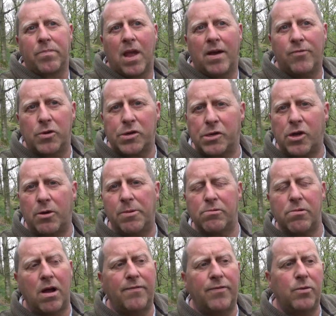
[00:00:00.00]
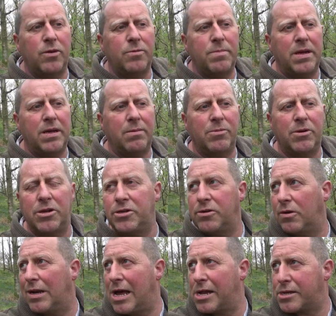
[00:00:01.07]
I've also got my rifle with me. I'm going to
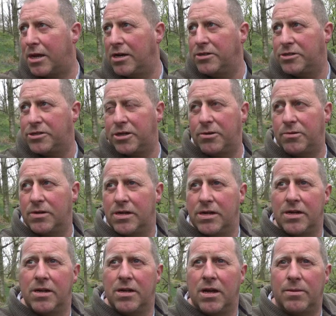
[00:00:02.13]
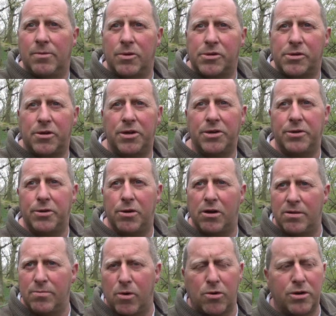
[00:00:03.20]
do a last light shoot. I'm also going to do an
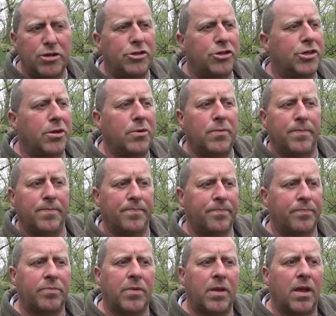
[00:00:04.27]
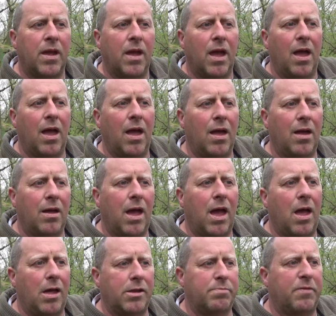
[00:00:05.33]
early morning shoot. Uh,
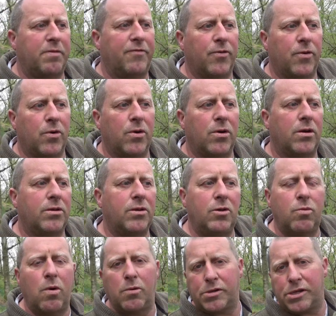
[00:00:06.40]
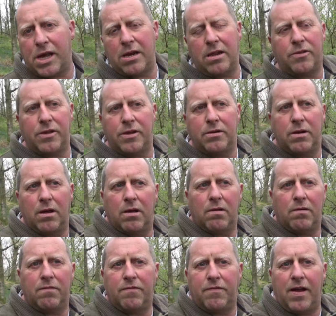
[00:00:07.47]
as before, you won't see anything
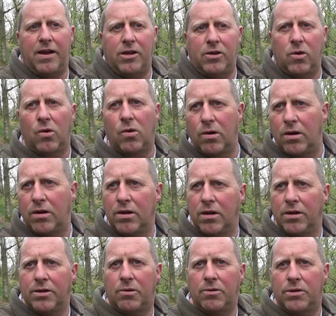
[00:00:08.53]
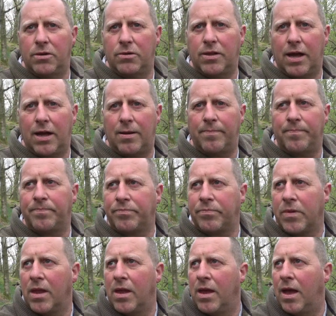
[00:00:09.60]
of any gore. Don't do that.
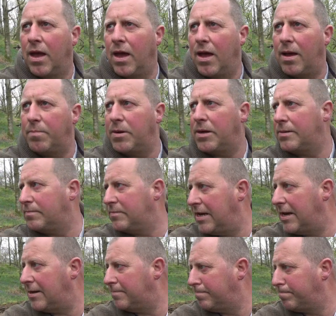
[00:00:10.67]
Uh, but yeah,